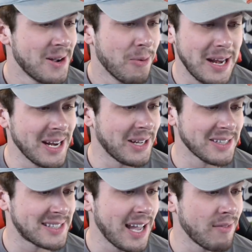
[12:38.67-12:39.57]
We need a
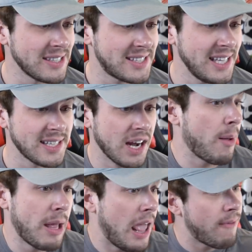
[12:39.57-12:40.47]
good seventh season here. I
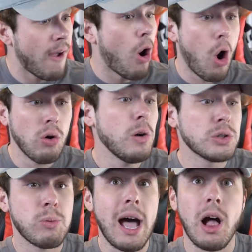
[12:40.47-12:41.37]
mean, if it all
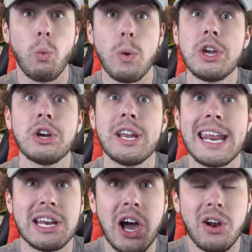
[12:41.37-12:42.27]
goes well, we could get
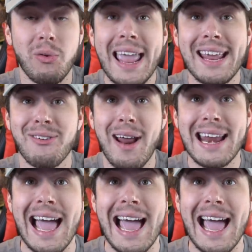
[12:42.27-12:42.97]
it done right here, right